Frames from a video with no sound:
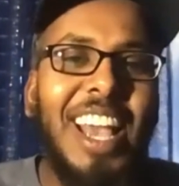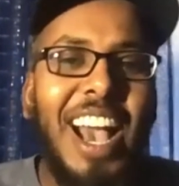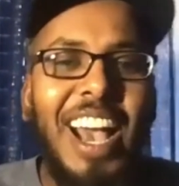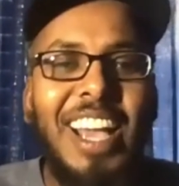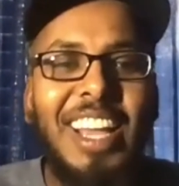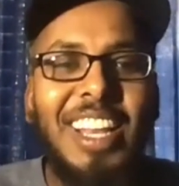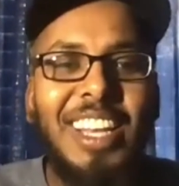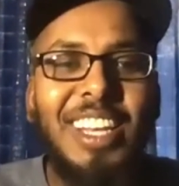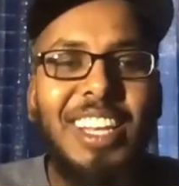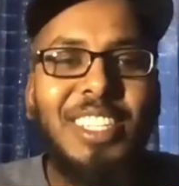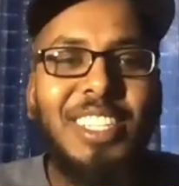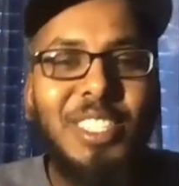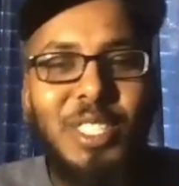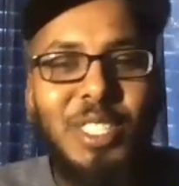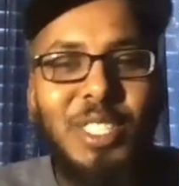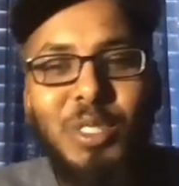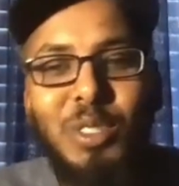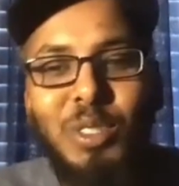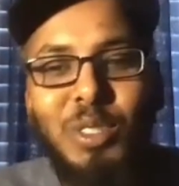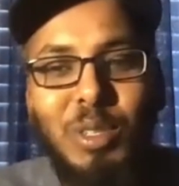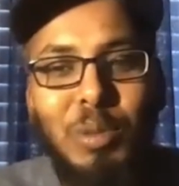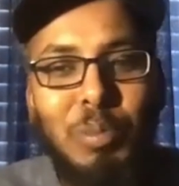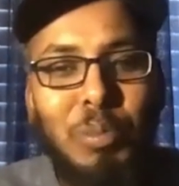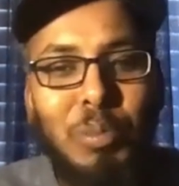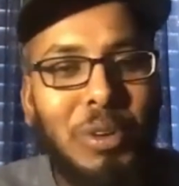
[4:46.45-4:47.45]
I listen
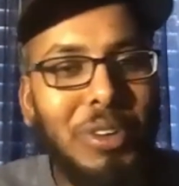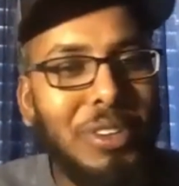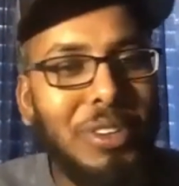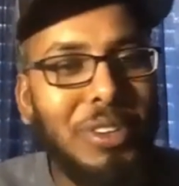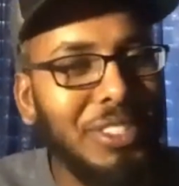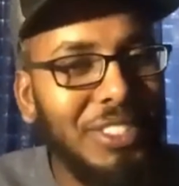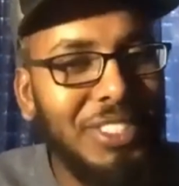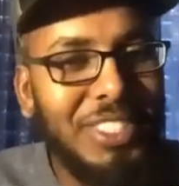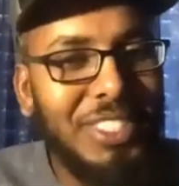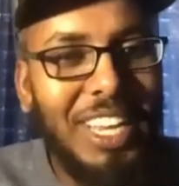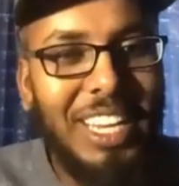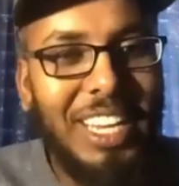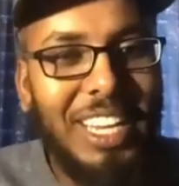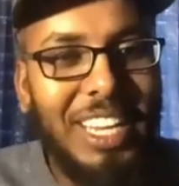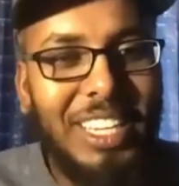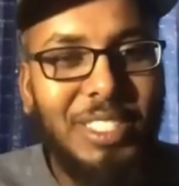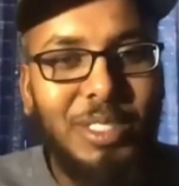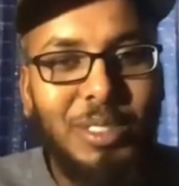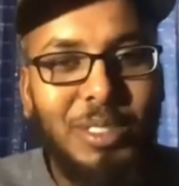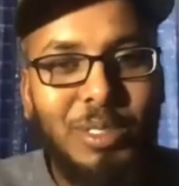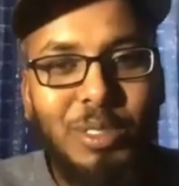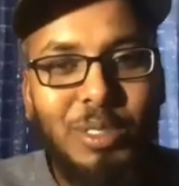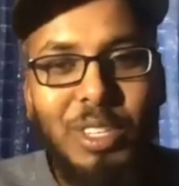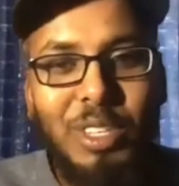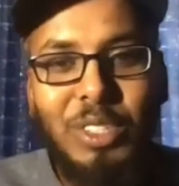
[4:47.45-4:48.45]
to the birds, I
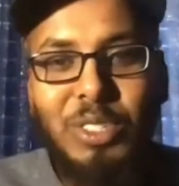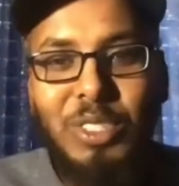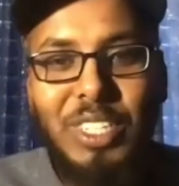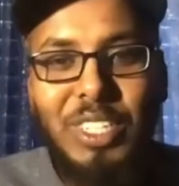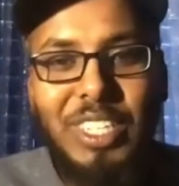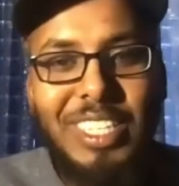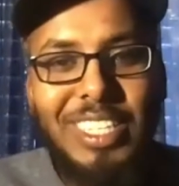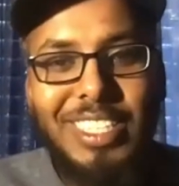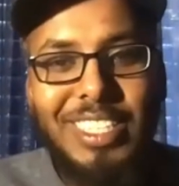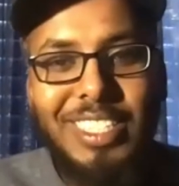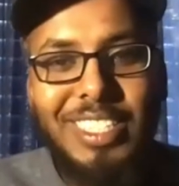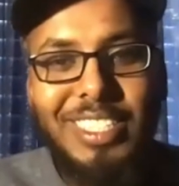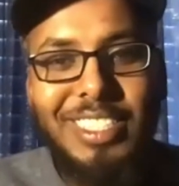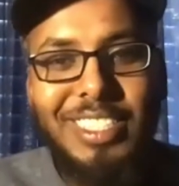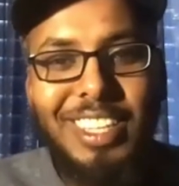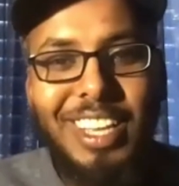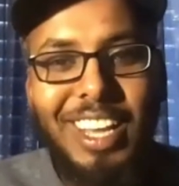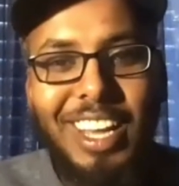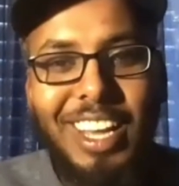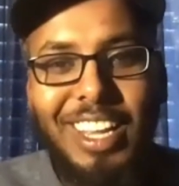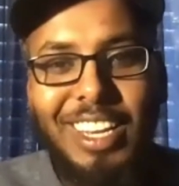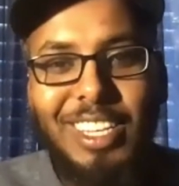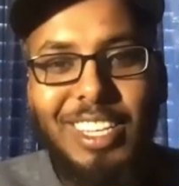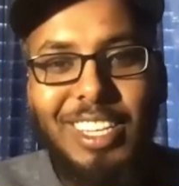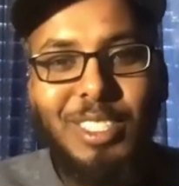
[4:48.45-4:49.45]
listen to the trees,
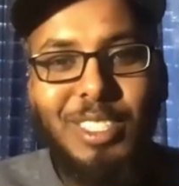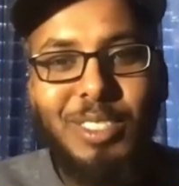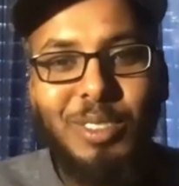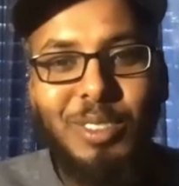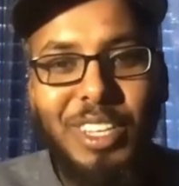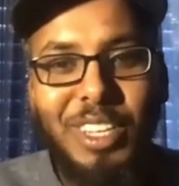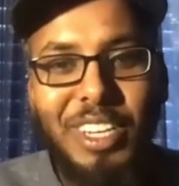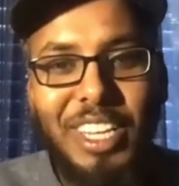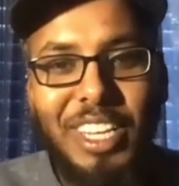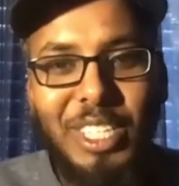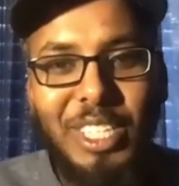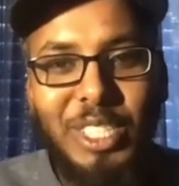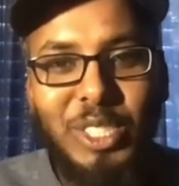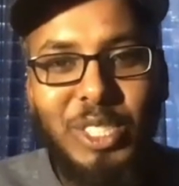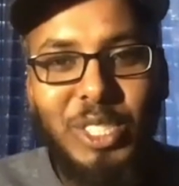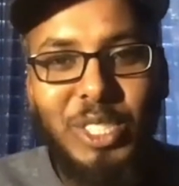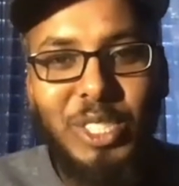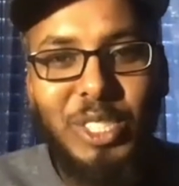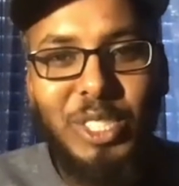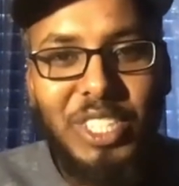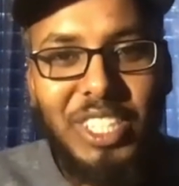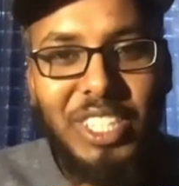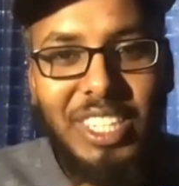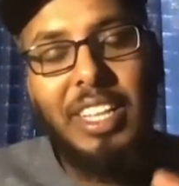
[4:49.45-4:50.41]
I listen to the nature.